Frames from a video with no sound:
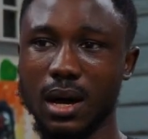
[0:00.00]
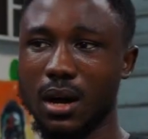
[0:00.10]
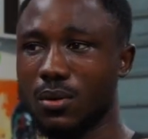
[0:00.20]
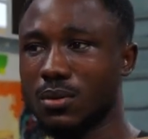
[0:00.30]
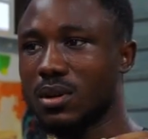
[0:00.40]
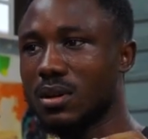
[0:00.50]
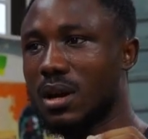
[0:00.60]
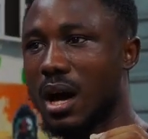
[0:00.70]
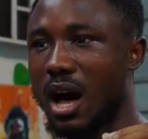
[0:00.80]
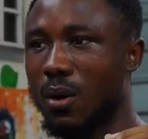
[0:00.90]
how
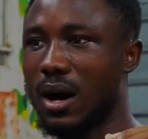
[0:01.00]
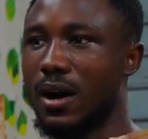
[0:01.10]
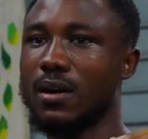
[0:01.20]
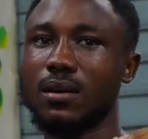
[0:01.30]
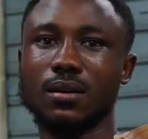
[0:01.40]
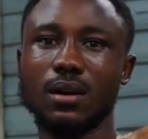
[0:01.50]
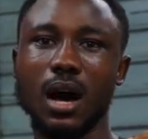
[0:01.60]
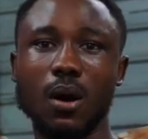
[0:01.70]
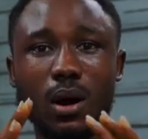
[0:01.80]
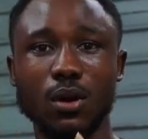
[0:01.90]
our
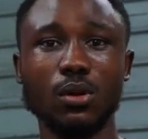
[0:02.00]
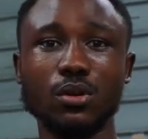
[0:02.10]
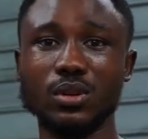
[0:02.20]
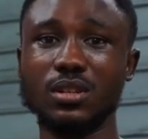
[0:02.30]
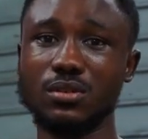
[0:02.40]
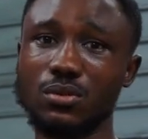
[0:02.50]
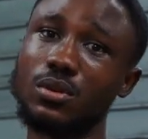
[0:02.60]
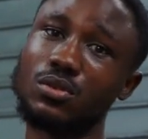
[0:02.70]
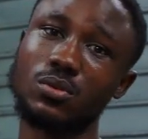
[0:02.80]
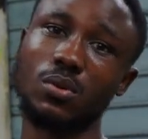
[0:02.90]
color grading is
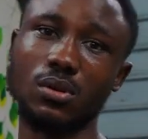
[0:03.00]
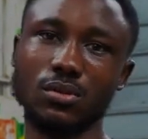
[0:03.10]
going to work.